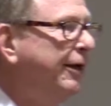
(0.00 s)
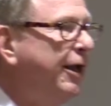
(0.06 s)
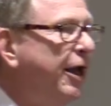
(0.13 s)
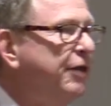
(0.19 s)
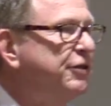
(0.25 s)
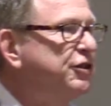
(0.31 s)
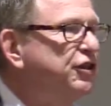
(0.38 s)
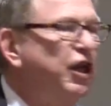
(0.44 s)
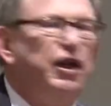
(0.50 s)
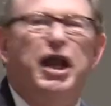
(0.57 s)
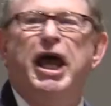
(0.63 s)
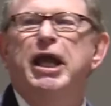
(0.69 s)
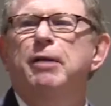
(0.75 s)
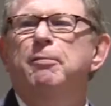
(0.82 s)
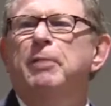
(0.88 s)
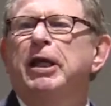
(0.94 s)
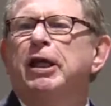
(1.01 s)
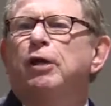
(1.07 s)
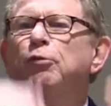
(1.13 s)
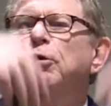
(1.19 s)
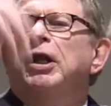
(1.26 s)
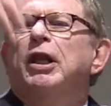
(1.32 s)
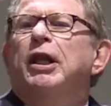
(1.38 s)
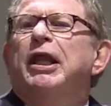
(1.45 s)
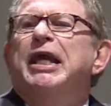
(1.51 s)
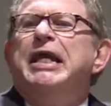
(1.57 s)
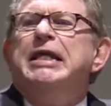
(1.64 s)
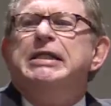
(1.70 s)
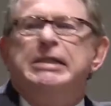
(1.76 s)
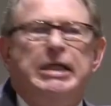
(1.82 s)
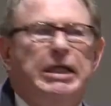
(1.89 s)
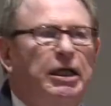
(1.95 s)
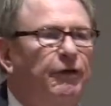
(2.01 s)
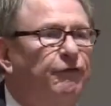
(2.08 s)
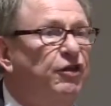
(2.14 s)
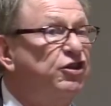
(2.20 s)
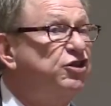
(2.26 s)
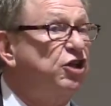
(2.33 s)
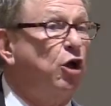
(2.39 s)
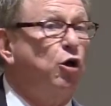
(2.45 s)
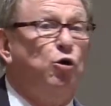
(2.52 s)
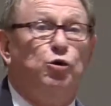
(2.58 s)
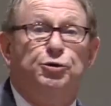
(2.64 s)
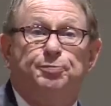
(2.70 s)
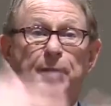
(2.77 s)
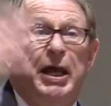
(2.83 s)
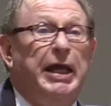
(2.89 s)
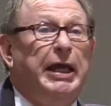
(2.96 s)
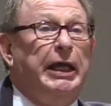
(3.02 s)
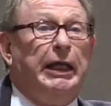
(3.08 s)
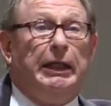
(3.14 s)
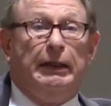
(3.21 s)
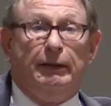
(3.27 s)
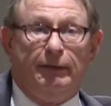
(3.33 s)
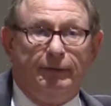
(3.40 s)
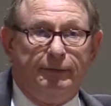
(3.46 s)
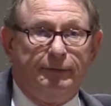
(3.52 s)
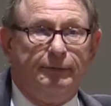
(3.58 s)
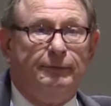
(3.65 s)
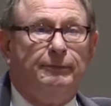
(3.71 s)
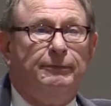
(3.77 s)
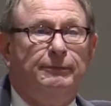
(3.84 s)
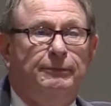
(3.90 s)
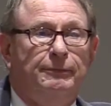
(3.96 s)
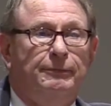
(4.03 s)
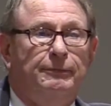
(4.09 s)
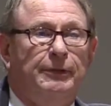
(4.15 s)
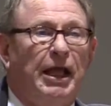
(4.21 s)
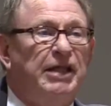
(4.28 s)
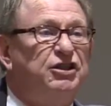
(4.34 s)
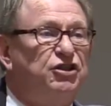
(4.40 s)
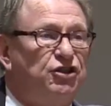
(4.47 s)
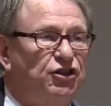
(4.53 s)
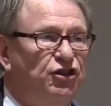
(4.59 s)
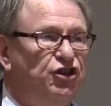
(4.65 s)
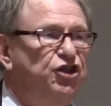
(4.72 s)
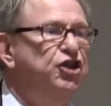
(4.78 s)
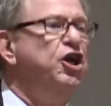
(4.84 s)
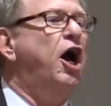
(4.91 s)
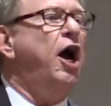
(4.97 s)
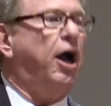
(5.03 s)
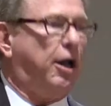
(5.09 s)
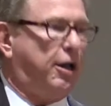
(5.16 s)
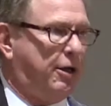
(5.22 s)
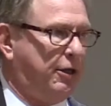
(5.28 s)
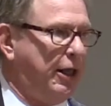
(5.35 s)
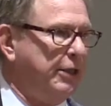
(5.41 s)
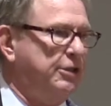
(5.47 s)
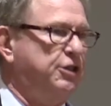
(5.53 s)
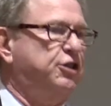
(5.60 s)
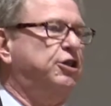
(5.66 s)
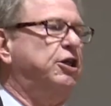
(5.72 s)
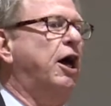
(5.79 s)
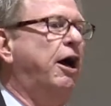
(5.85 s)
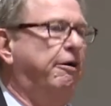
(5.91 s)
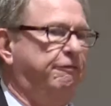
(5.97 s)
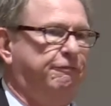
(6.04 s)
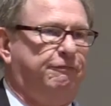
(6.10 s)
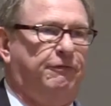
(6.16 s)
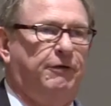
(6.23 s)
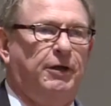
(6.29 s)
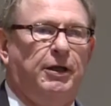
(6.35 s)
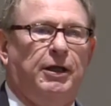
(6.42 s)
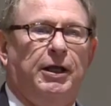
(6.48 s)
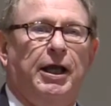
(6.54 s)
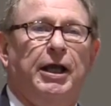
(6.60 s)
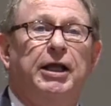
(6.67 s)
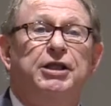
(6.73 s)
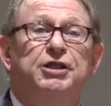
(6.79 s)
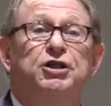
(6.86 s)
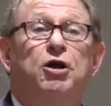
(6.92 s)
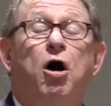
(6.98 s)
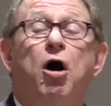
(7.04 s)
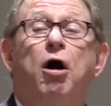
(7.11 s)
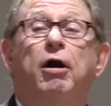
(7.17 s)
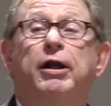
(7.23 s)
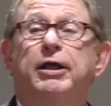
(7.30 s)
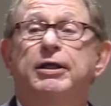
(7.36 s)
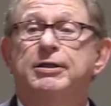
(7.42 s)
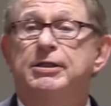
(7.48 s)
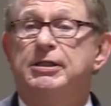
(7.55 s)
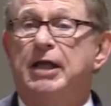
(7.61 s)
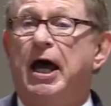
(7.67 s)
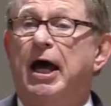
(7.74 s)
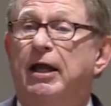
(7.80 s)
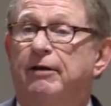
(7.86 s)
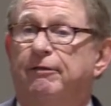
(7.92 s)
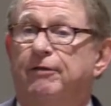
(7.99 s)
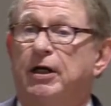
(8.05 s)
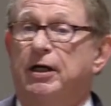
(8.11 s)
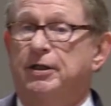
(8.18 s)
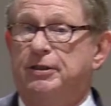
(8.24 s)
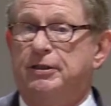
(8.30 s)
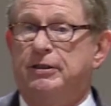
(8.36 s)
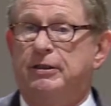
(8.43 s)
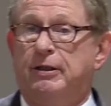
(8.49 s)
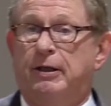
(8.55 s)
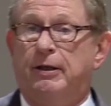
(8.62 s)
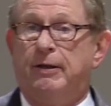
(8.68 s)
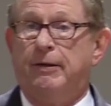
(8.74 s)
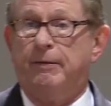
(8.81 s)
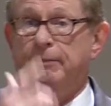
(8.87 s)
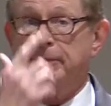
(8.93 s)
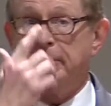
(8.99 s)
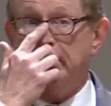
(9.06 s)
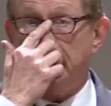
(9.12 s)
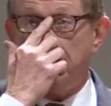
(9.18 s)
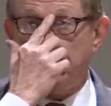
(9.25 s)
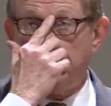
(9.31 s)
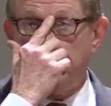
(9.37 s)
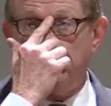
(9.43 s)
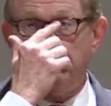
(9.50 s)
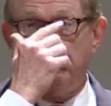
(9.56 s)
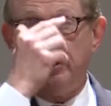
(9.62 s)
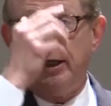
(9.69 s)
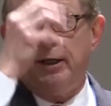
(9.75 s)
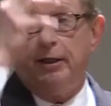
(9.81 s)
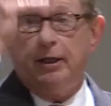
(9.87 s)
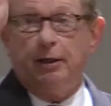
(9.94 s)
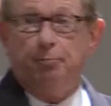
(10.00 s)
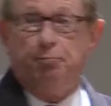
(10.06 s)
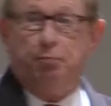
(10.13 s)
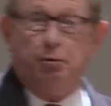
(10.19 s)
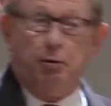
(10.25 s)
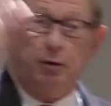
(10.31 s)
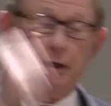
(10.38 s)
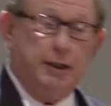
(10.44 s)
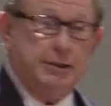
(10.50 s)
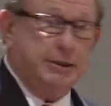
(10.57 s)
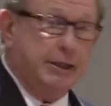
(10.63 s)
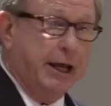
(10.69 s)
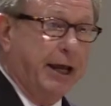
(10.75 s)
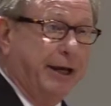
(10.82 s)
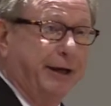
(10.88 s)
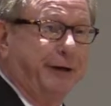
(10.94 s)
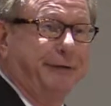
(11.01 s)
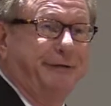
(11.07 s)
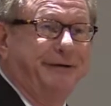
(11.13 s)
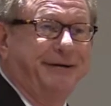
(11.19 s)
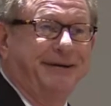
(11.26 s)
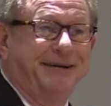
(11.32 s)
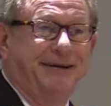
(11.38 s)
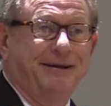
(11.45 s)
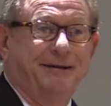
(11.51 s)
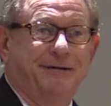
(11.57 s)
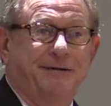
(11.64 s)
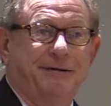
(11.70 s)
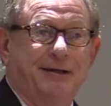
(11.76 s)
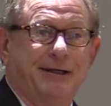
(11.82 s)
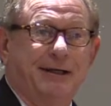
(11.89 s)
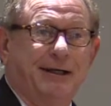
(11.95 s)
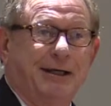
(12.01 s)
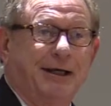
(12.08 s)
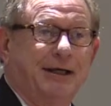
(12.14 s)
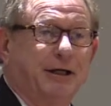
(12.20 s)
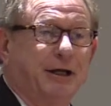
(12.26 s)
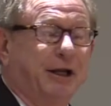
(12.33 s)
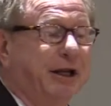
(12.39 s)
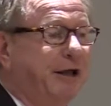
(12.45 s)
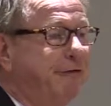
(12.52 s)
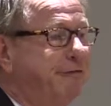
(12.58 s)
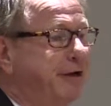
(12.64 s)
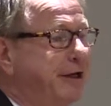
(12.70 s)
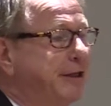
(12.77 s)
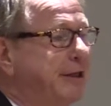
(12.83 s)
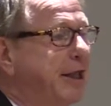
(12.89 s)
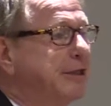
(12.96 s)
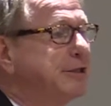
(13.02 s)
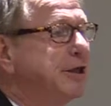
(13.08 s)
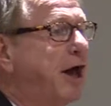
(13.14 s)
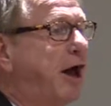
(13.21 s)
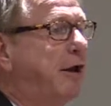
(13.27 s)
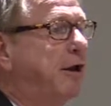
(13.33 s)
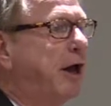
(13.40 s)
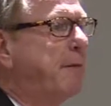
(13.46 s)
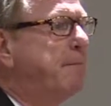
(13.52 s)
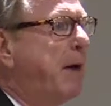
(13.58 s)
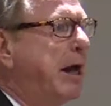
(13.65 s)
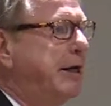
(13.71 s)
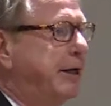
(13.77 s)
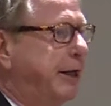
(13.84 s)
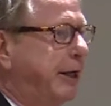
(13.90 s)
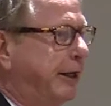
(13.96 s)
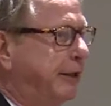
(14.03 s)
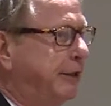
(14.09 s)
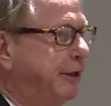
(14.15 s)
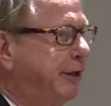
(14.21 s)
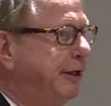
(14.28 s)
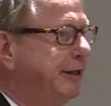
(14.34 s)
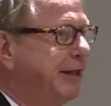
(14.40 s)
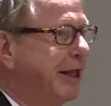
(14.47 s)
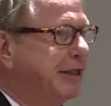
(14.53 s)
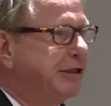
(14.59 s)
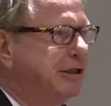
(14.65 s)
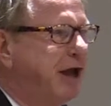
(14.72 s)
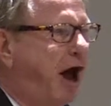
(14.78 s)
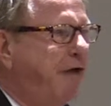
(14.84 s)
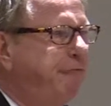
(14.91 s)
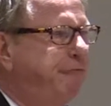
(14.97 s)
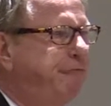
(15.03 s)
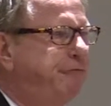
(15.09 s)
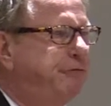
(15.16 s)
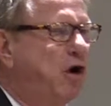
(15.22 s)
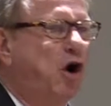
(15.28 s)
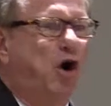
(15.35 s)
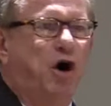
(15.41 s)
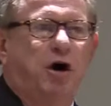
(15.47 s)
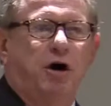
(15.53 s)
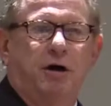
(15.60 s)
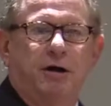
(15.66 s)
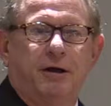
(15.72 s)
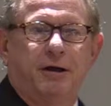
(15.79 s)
It's the naming and releasing of the soul's pain. That's yuck, that stuff that gets caught inside of us. That literally can pull us down into living that's not abundant, that's not full.